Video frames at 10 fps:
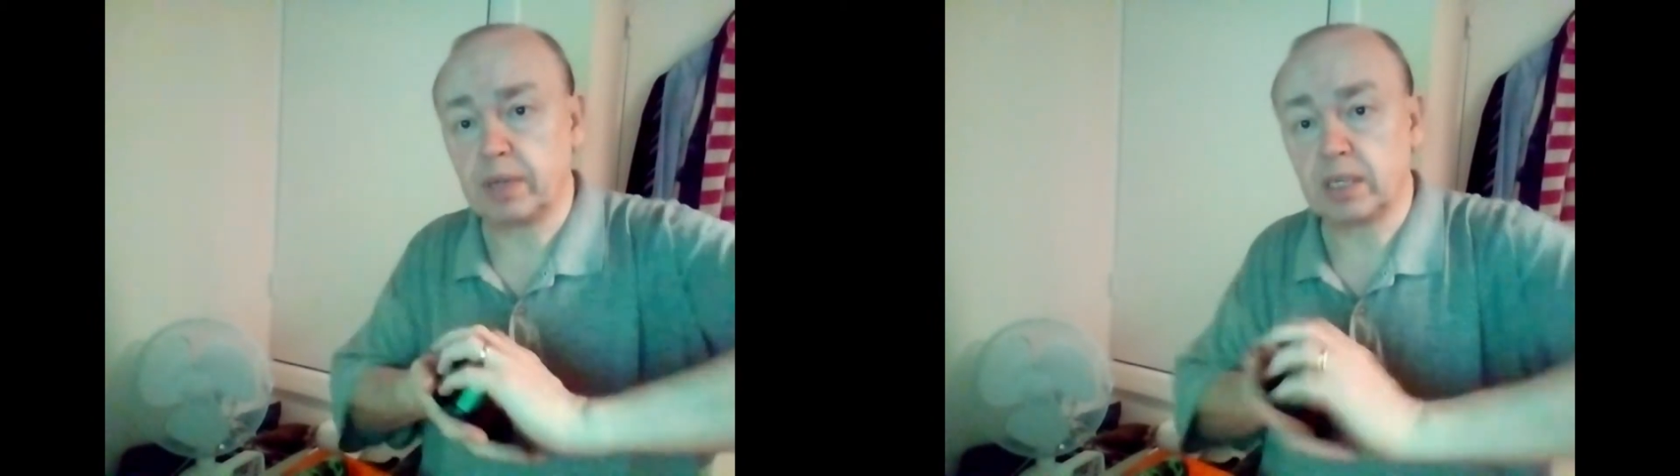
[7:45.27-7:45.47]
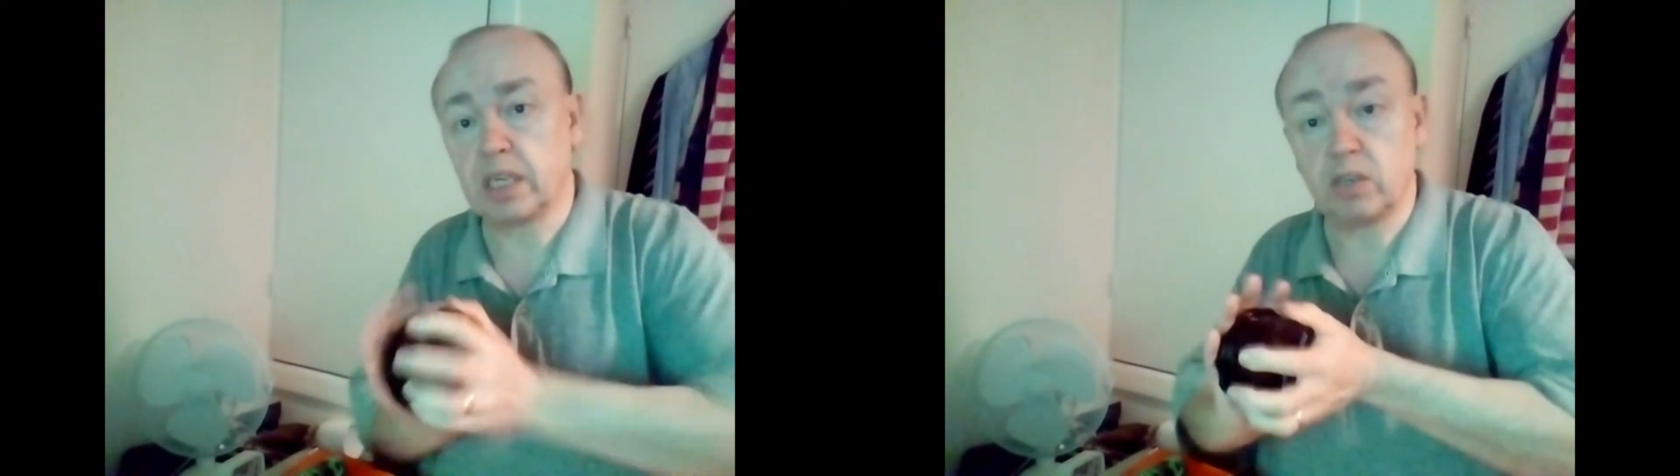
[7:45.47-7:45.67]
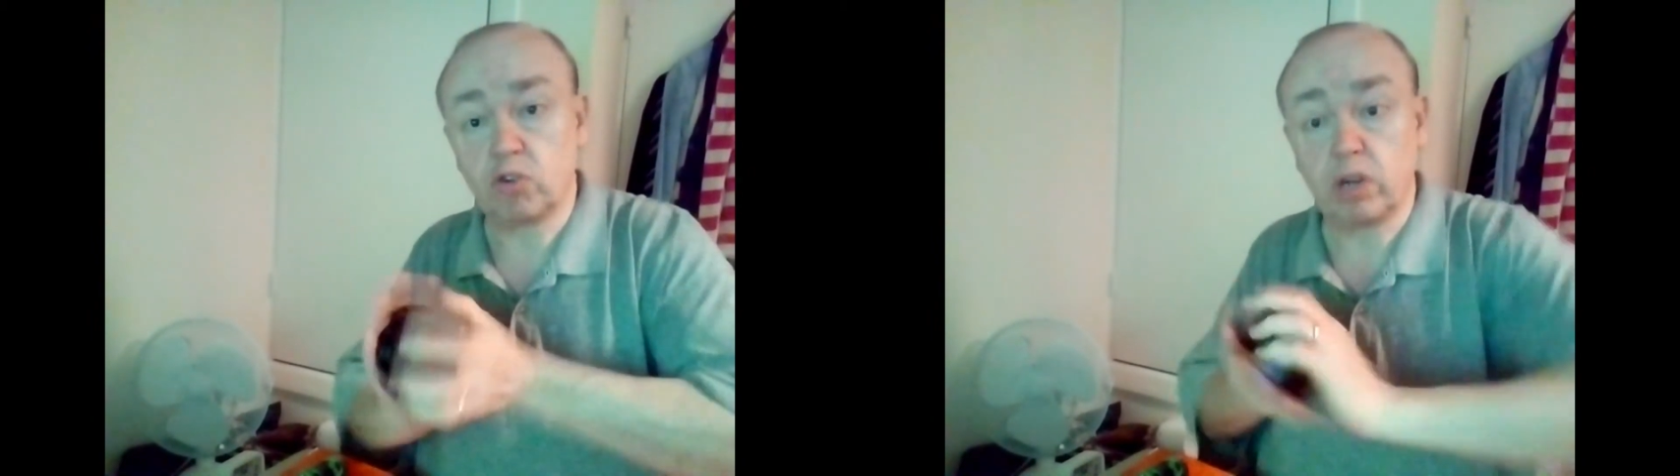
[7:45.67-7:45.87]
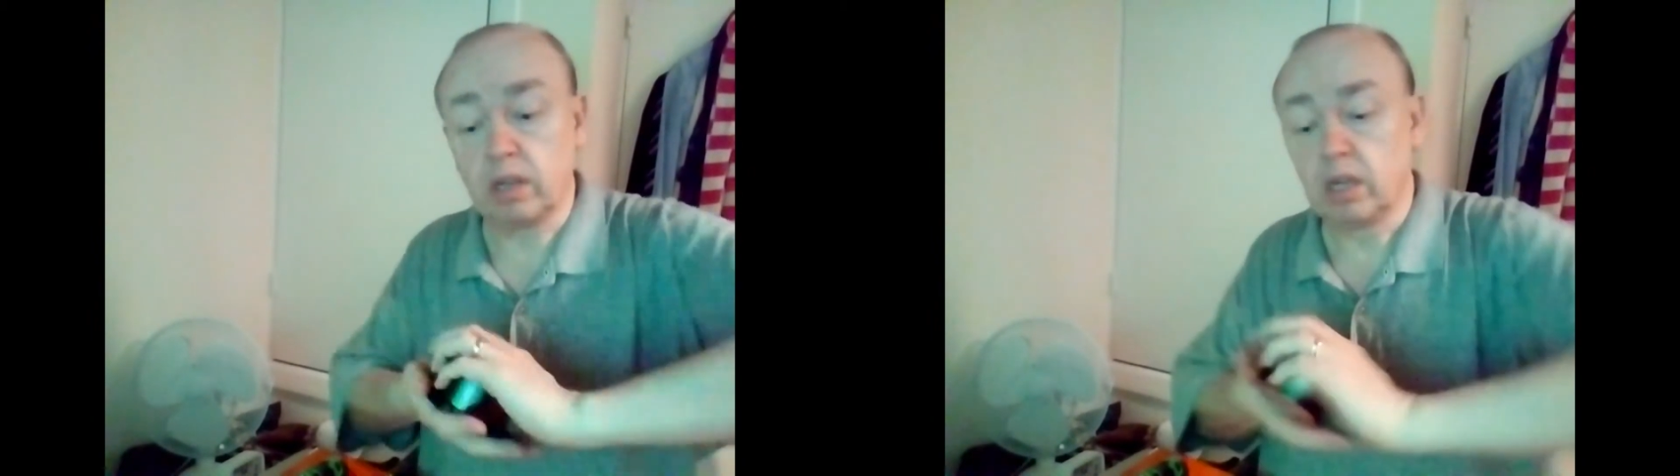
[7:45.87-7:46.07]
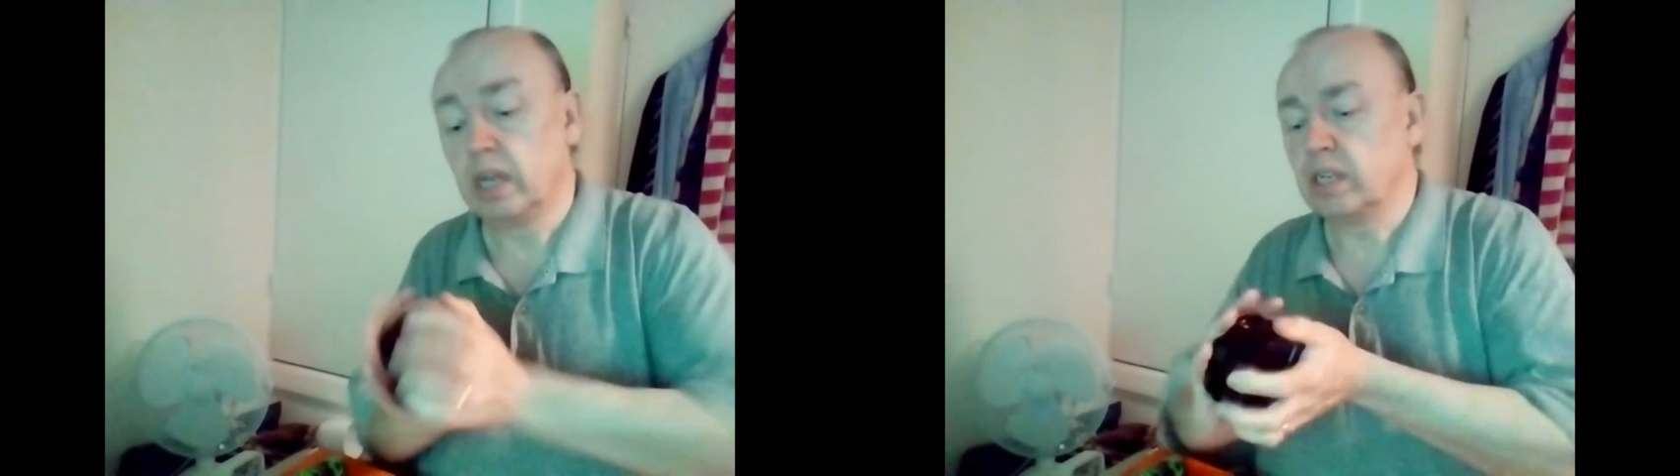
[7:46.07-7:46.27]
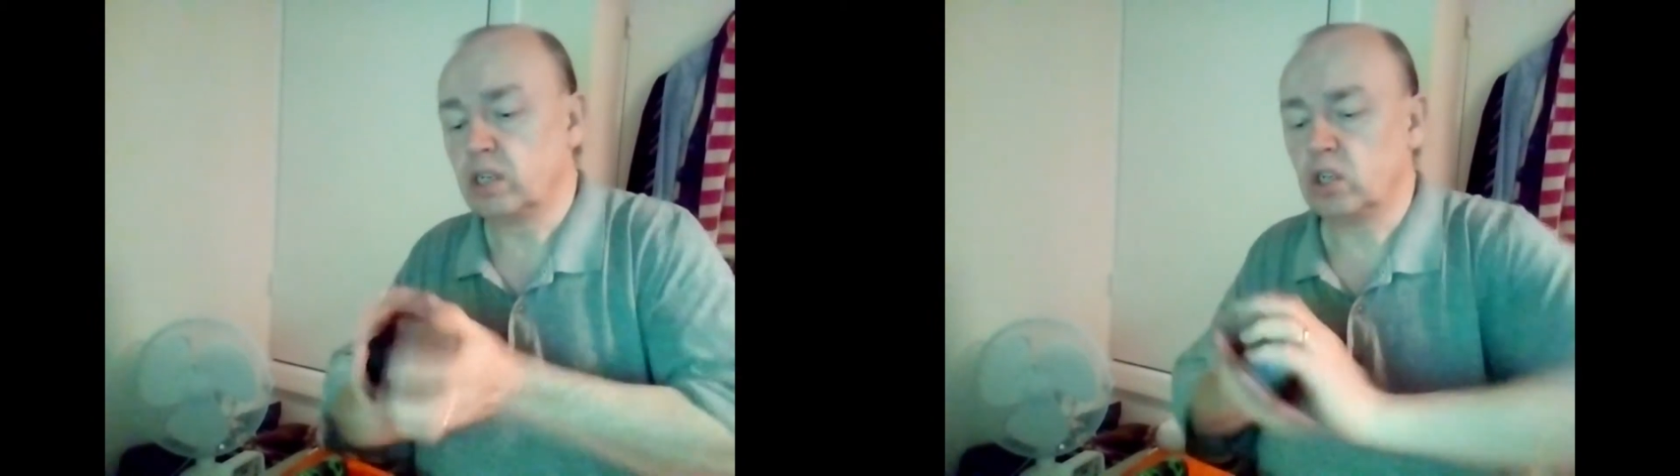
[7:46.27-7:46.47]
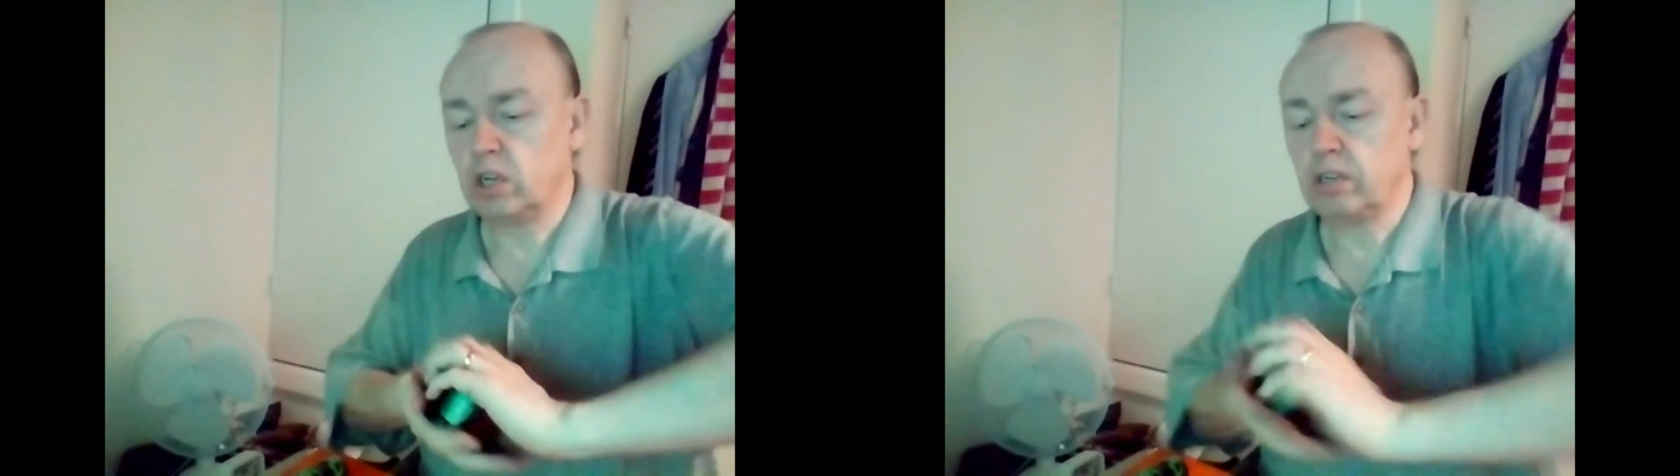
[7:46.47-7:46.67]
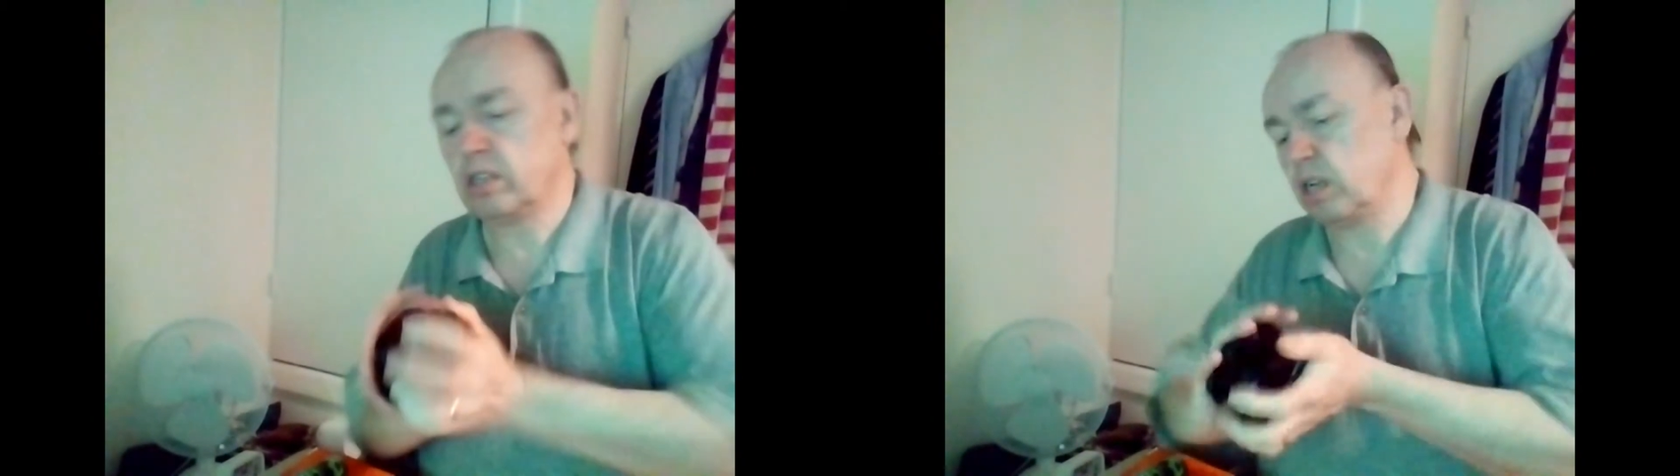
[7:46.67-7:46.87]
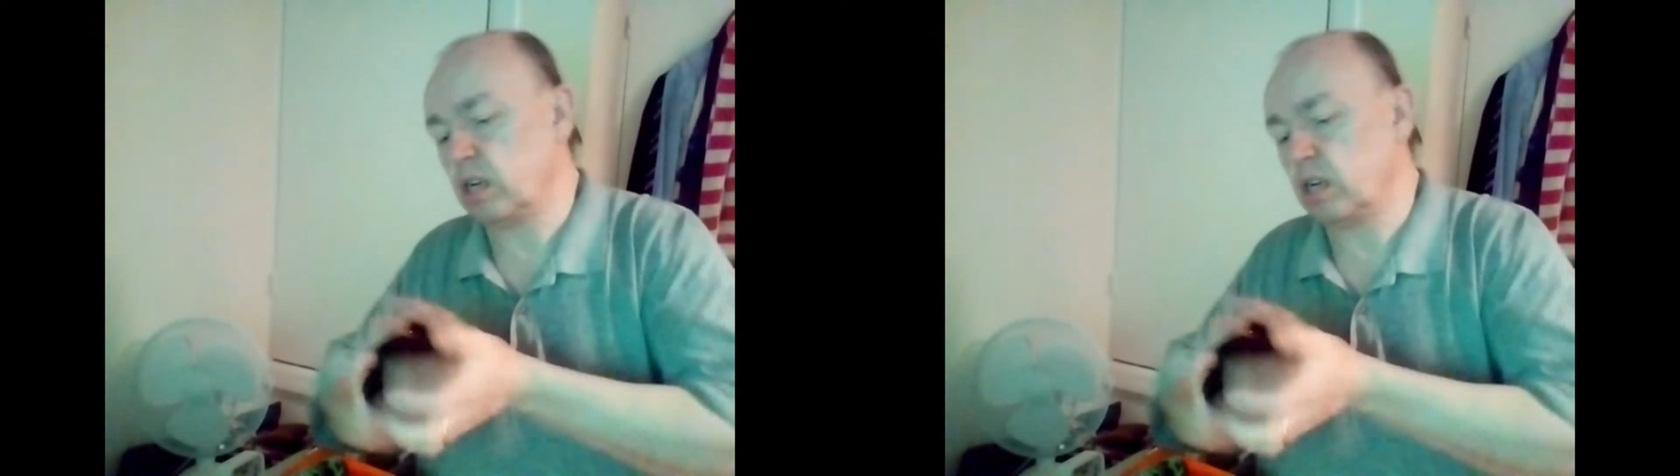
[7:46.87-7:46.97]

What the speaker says: etc. Turning,